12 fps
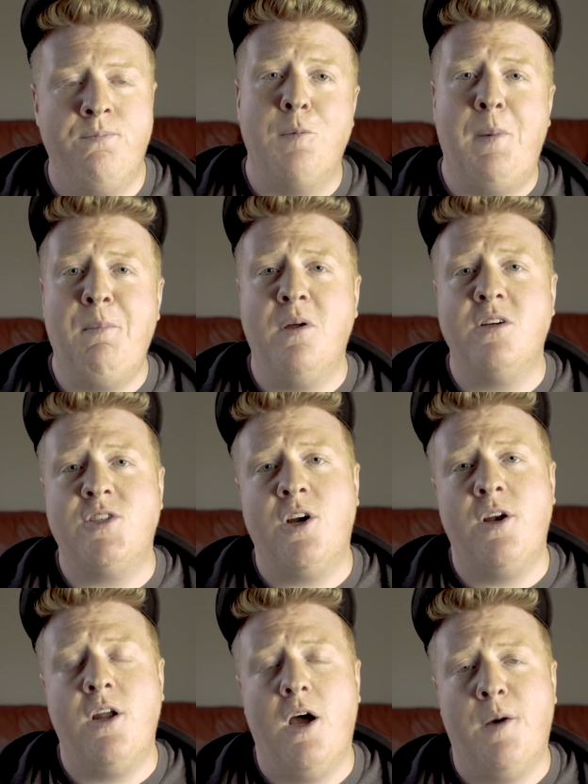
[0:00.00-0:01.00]
So people are
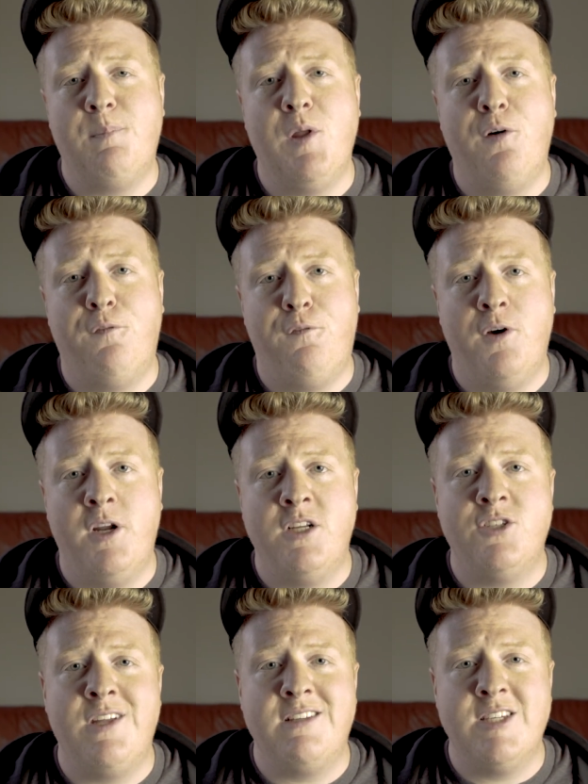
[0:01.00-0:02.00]
starting to upload
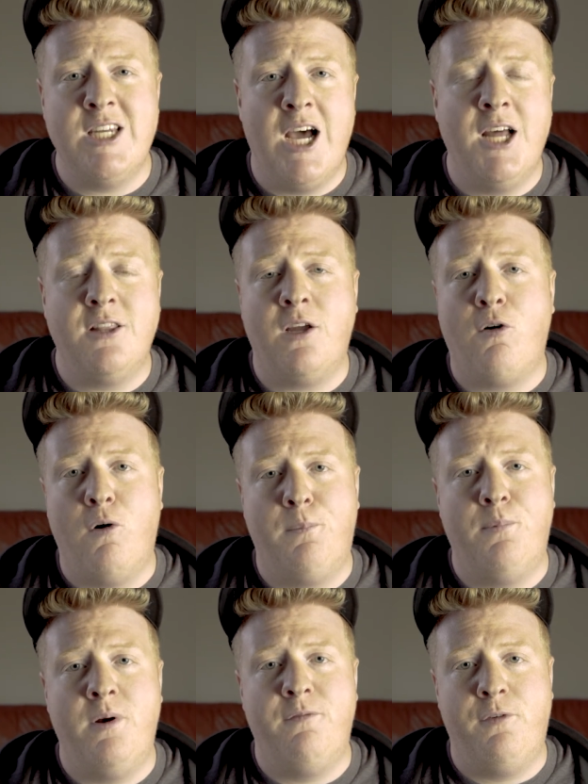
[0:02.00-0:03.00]
footage that's not the
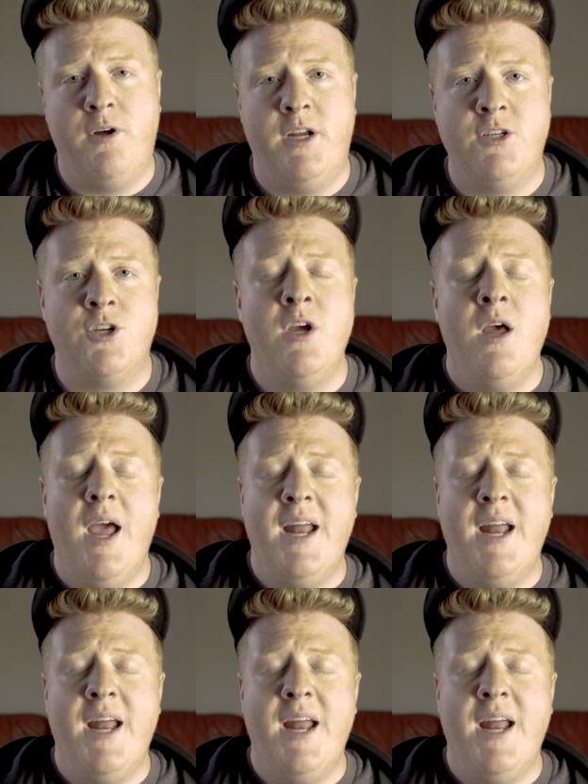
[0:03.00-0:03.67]
corporate footage.